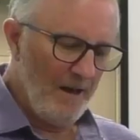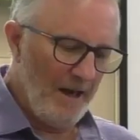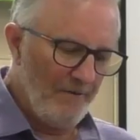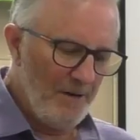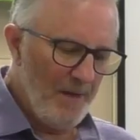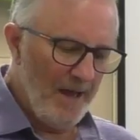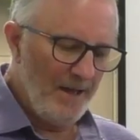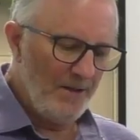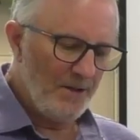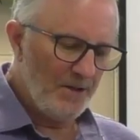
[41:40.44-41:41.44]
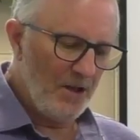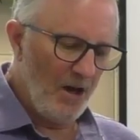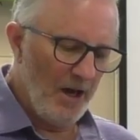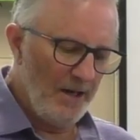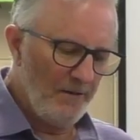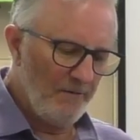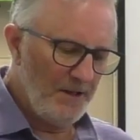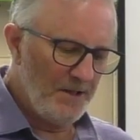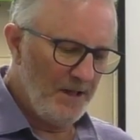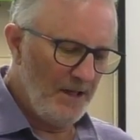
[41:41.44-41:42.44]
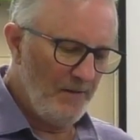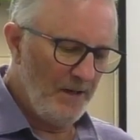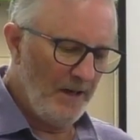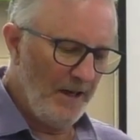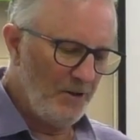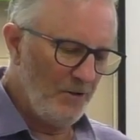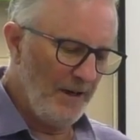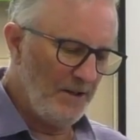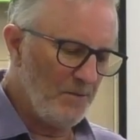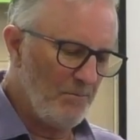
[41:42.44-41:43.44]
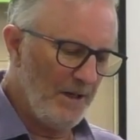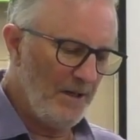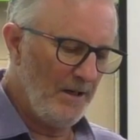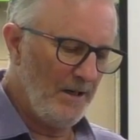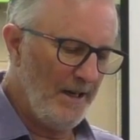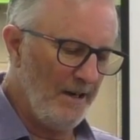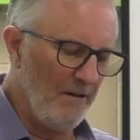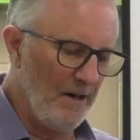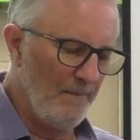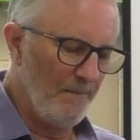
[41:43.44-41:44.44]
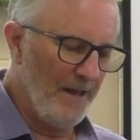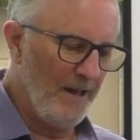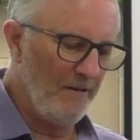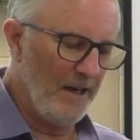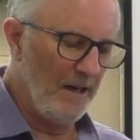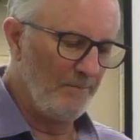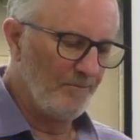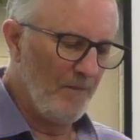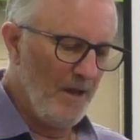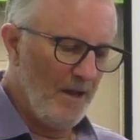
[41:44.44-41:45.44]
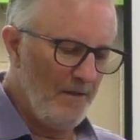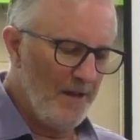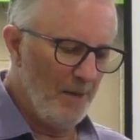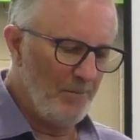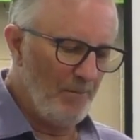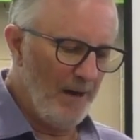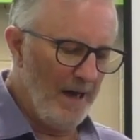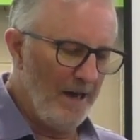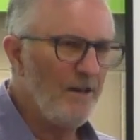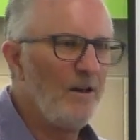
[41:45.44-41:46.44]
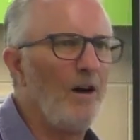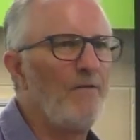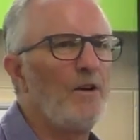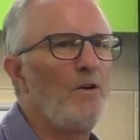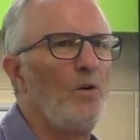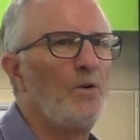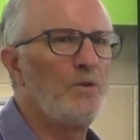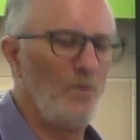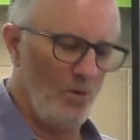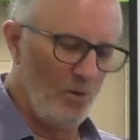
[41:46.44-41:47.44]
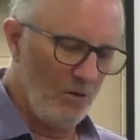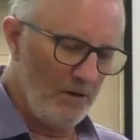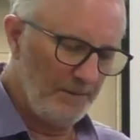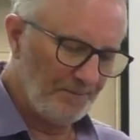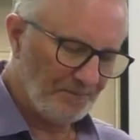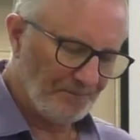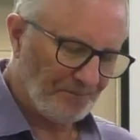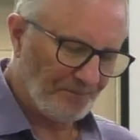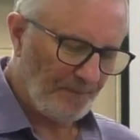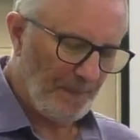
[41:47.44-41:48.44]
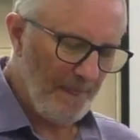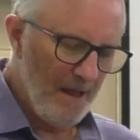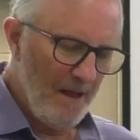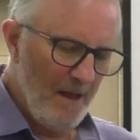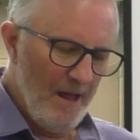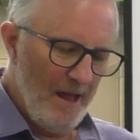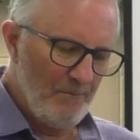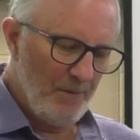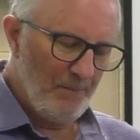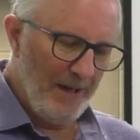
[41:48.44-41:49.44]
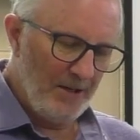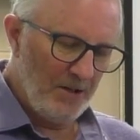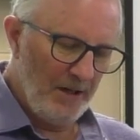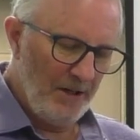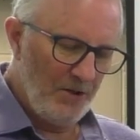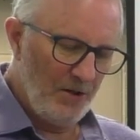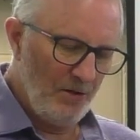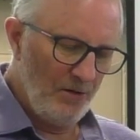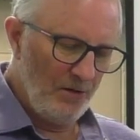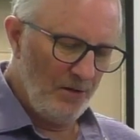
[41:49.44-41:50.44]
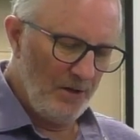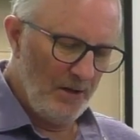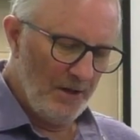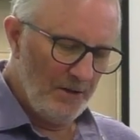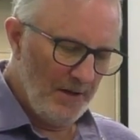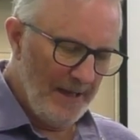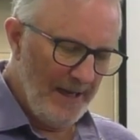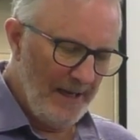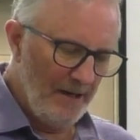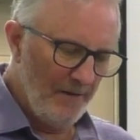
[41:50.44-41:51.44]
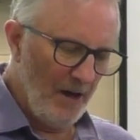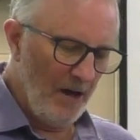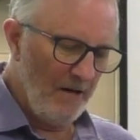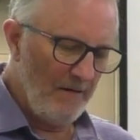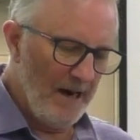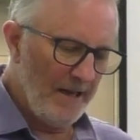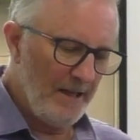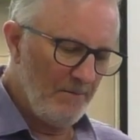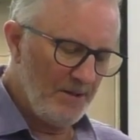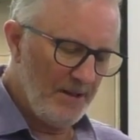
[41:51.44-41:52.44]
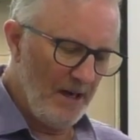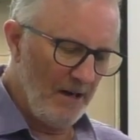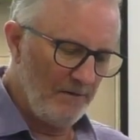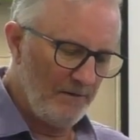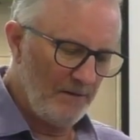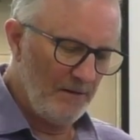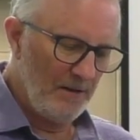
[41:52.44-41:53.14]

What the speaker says: and remains as a kind of receiving and transmitting area in the upper part of the causal aura, and perpetually attuned to the head of the hierarchy himself.